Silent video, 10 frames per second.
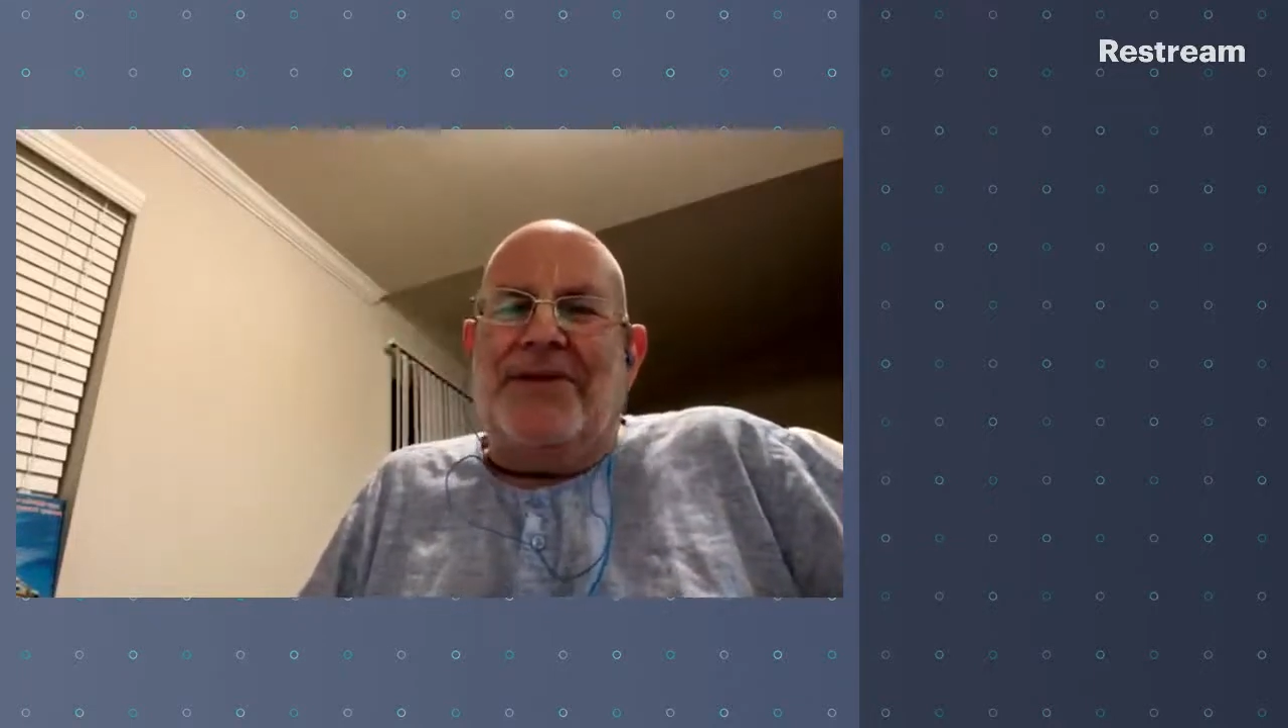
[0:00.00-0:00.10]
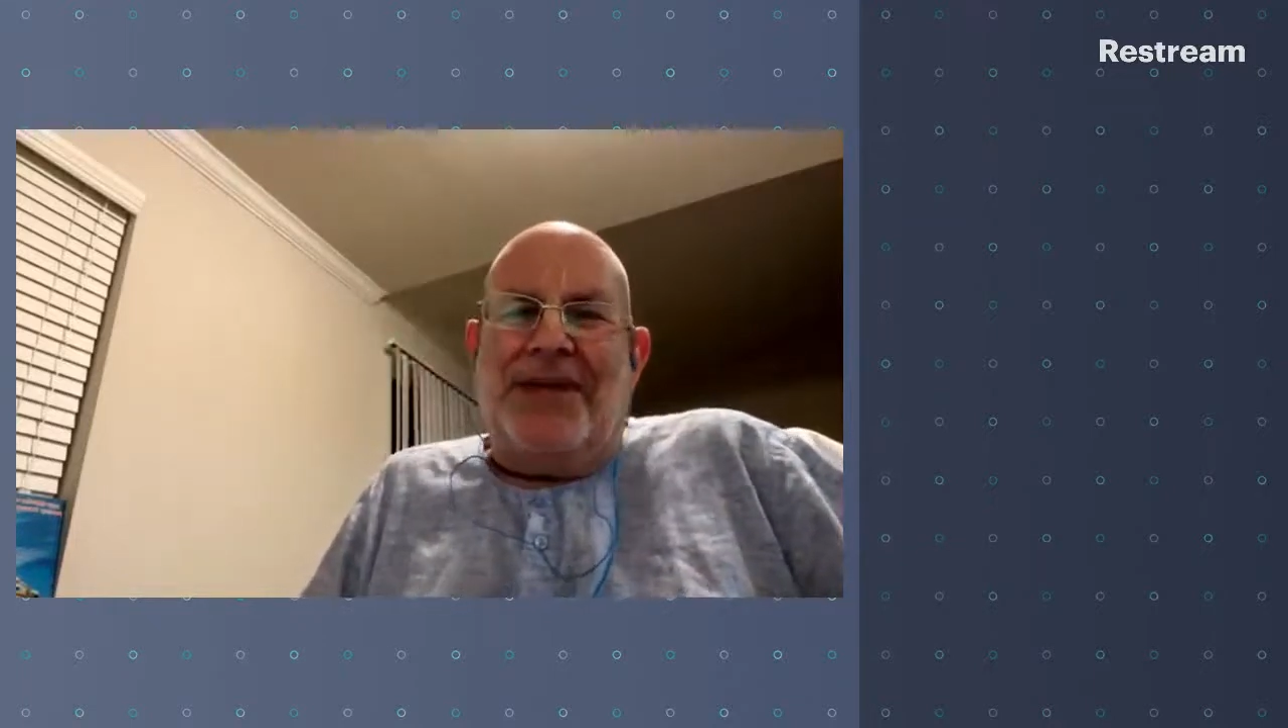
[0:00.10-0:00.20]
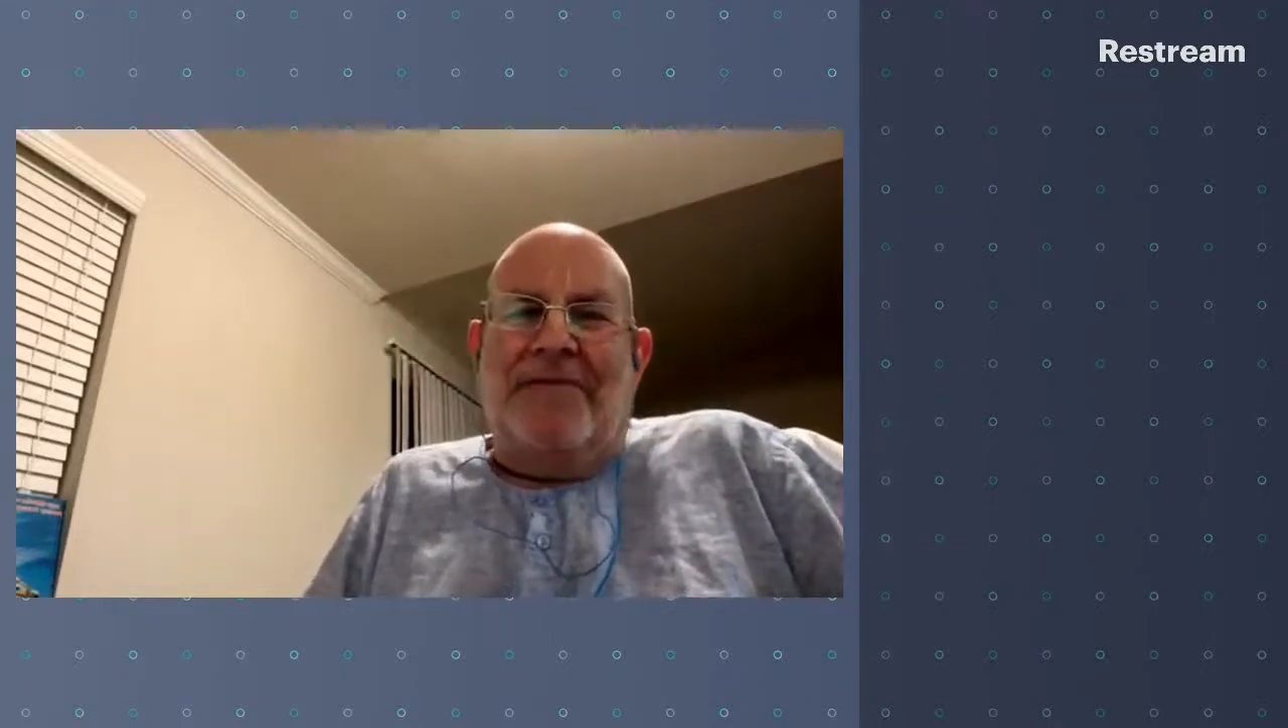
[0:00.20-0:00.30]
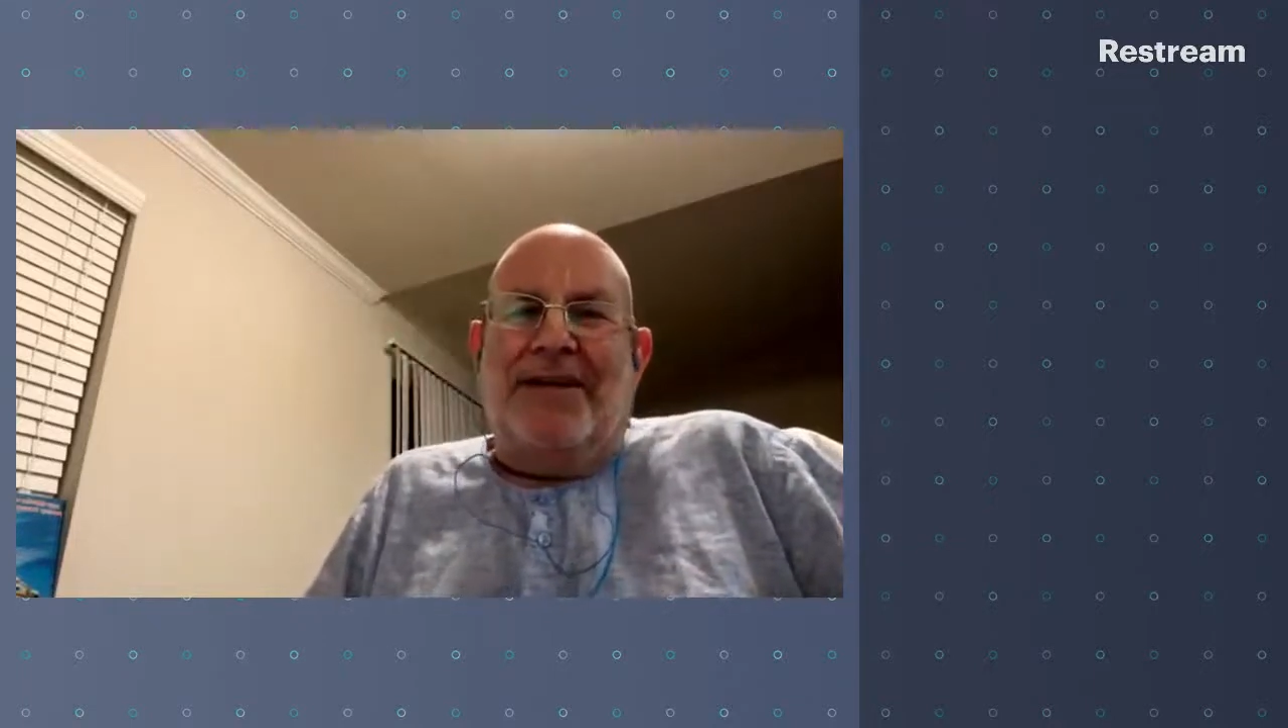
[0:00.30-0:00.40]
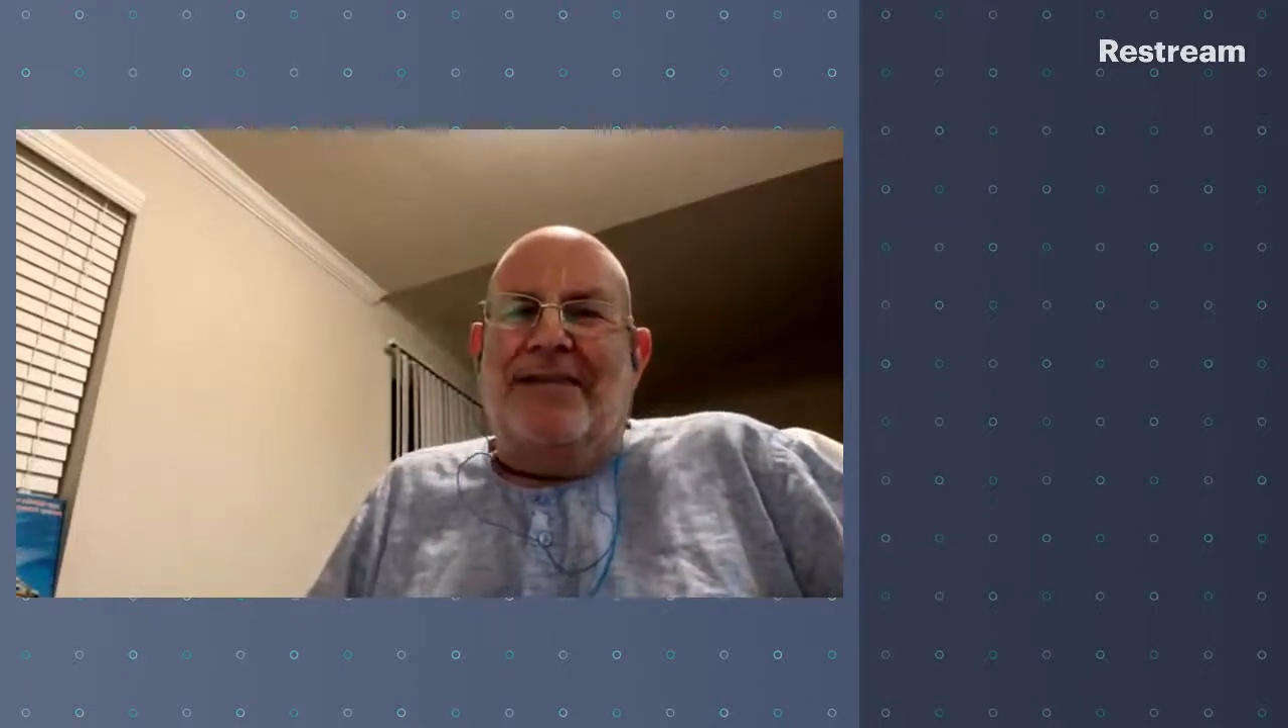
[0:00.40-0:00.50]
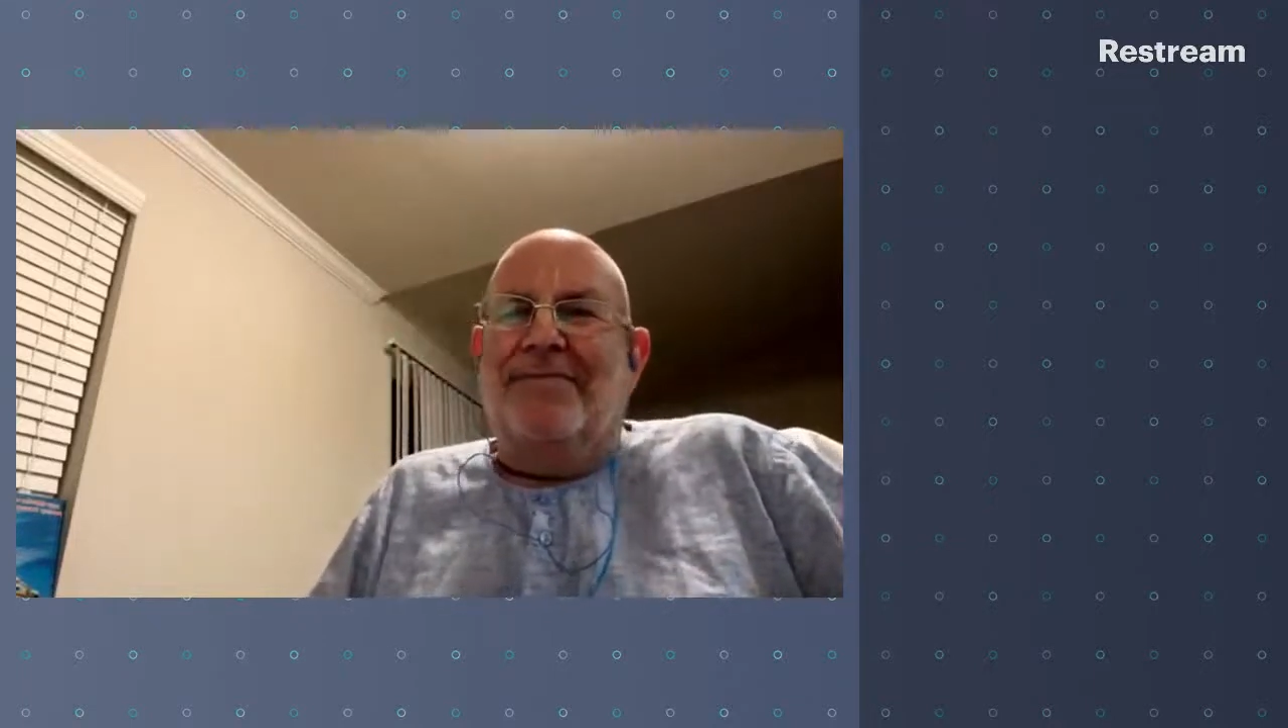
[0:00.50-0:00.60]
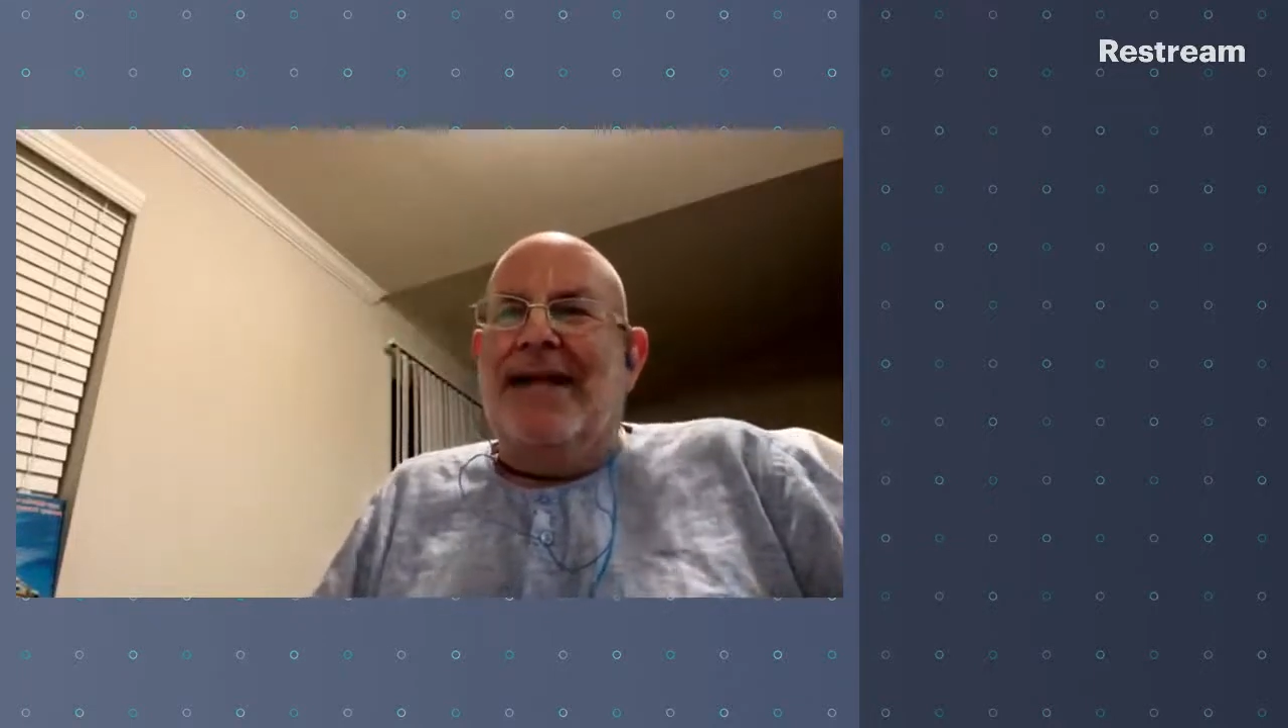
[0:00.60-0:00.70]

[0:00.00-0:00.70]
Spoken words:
7.